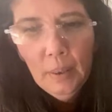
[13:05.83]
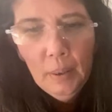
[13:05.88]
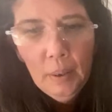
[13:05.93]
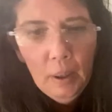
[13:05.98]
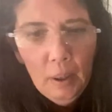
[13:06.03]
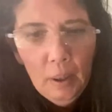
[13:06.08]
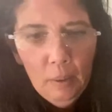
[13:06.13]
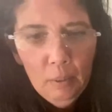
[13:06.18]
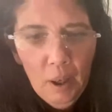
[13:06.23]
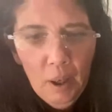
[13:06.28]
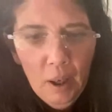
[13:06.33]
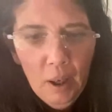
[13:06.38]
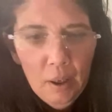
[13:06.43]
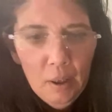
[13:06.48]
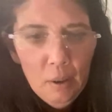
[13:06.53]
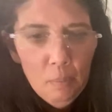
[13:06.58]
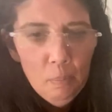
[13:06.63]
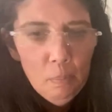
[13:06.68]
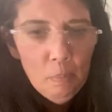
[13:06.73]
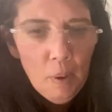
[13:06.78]
I'm kind
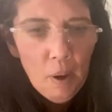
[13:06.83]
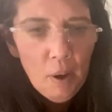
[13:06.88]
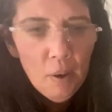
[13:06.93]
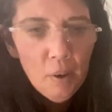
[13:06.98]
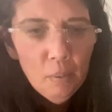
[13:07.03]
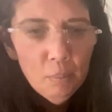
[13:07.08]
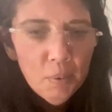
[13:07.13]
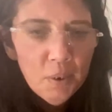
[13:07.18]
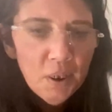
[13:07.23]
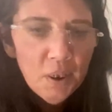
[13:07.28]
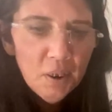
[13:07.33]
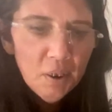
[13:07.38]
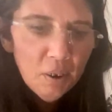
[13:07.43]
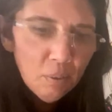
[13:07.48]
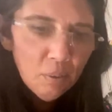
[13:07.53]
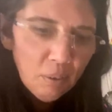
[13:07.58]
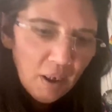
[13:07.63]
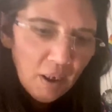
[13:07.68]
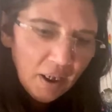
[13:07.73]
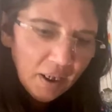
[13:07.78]
of bummed in the
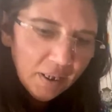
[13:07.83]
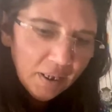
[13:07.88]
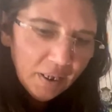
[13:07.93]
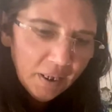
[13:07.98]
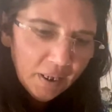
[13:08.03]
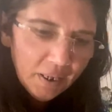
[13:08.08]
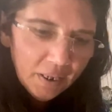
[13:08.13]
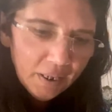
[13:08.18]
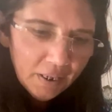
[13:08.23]
fact that